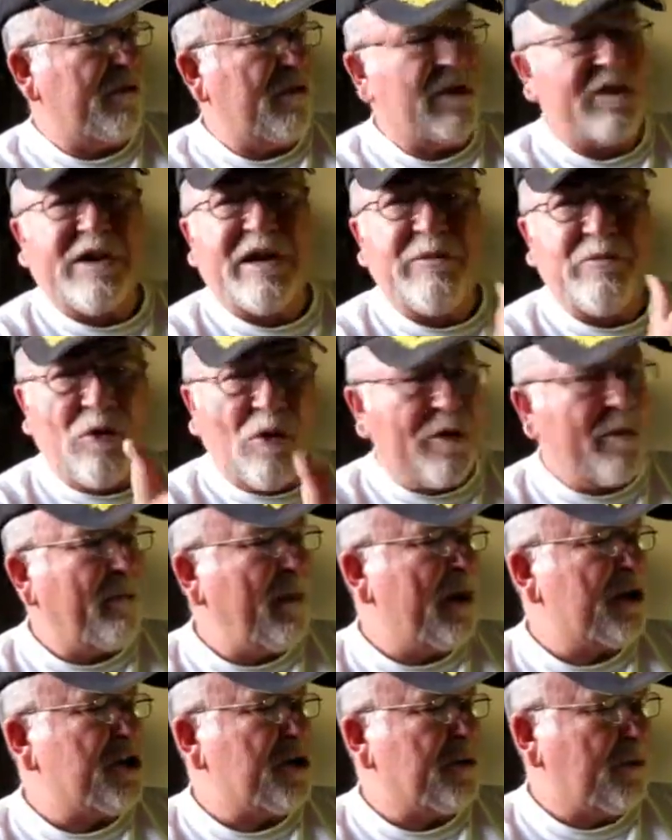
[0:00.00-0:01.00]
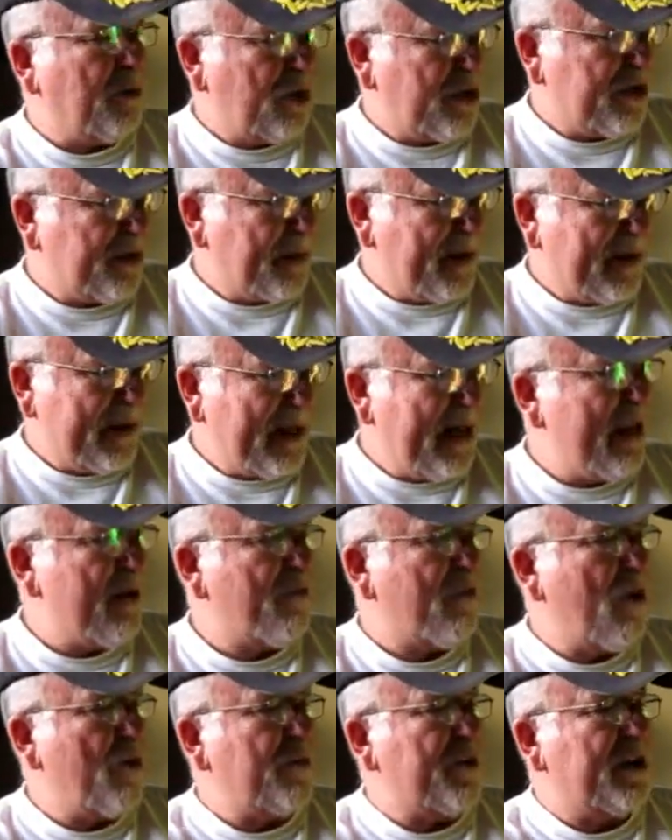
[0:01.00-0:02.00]
he wrote a bunch of books, but then he
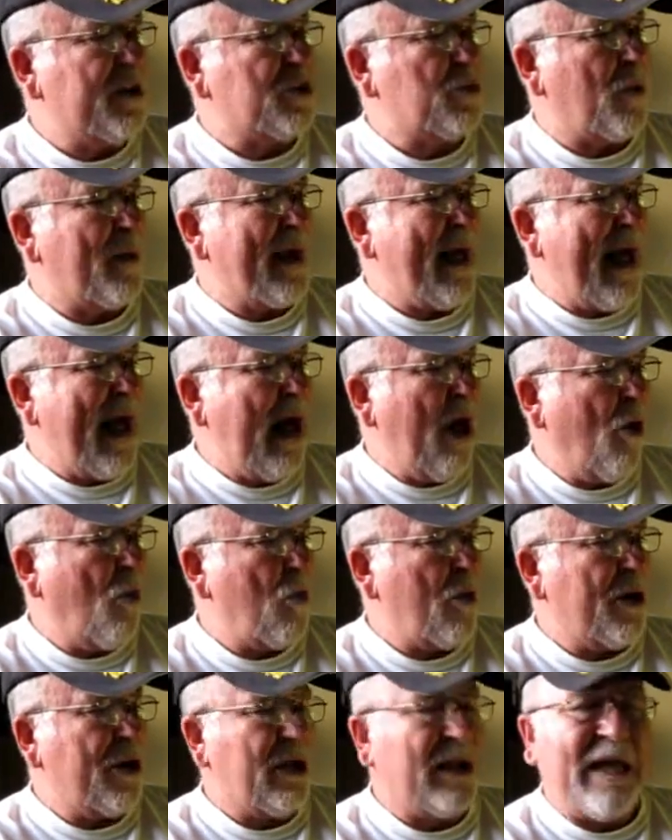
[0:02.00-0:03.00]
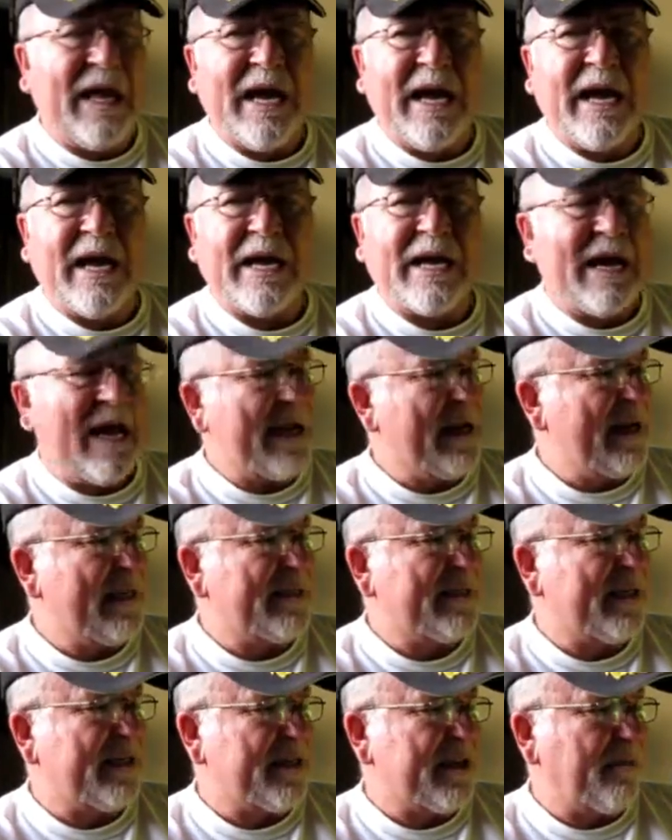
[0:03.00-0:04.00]
wrote this one, Outward Leg. I
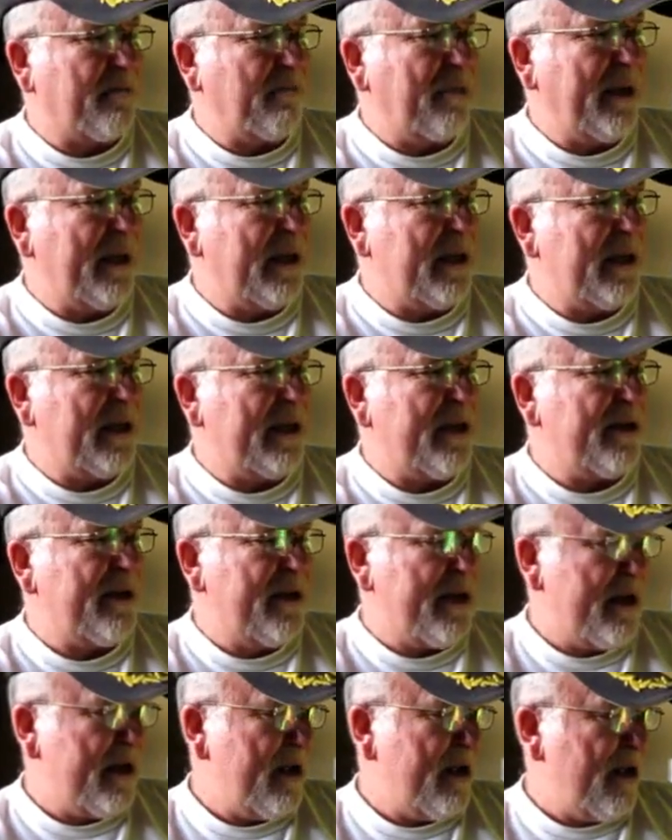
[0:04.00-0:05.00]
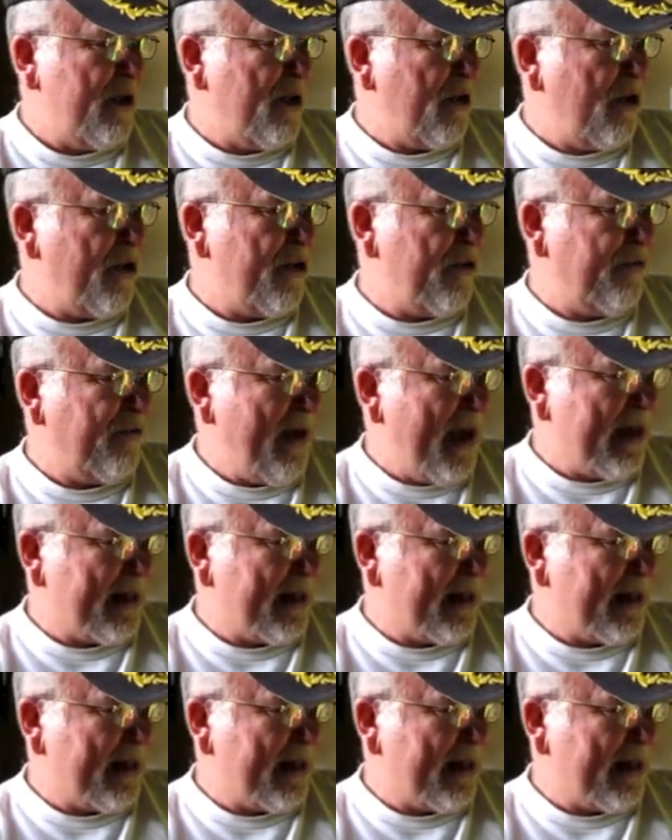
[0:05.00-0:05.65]
guess it's a pun on the fact